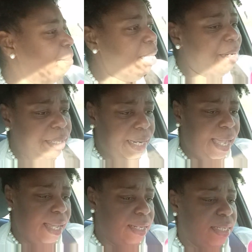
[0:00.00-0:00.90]
be there at
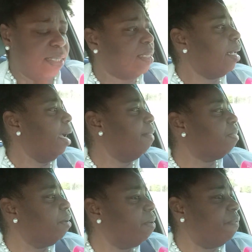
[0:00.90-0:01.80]
nine, and it's
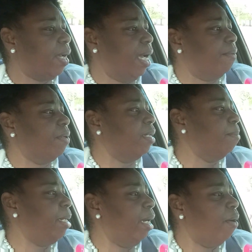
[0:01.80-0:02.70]
9:35, honey.
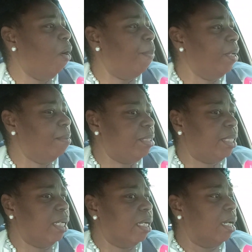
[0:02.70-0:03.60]
But they don't open up to
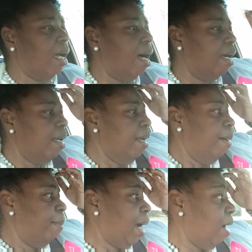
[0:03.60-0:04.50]
10 o'clock.
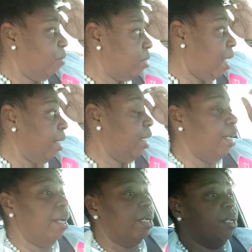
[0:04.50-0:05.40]
But I always like to
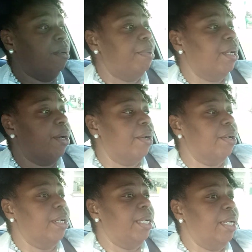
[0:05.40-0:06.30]
get there a little bit
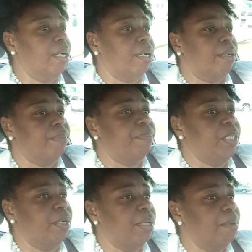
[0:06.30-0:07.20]
early and um,
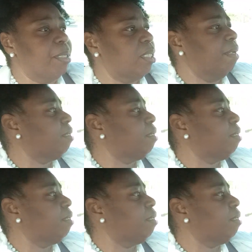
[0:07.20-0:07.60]
you know, get myself